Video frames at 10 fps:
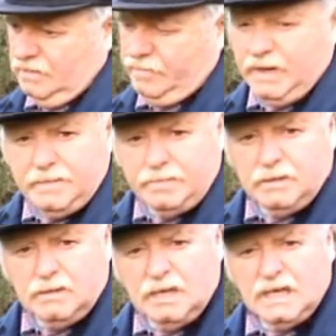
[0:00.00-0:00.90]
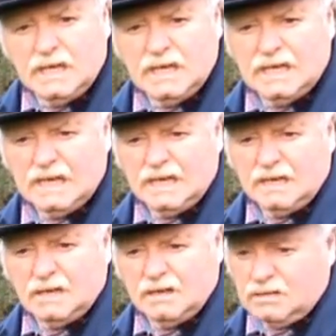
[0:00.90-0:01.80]
people,
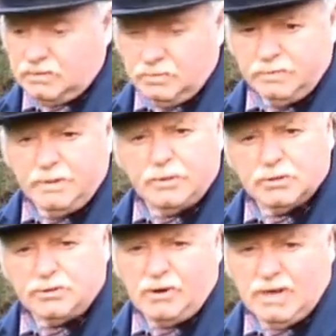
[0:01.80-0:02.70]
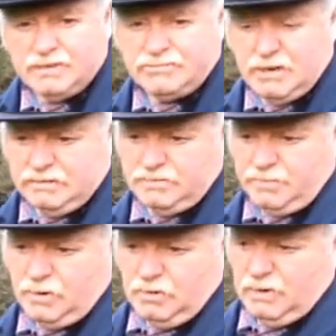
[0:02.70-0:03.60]
because there wouldn't be motorised
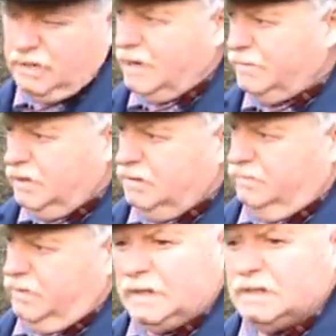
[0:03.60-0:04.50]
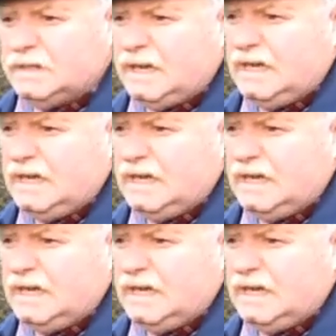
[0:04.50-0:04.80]
transport when that built, built.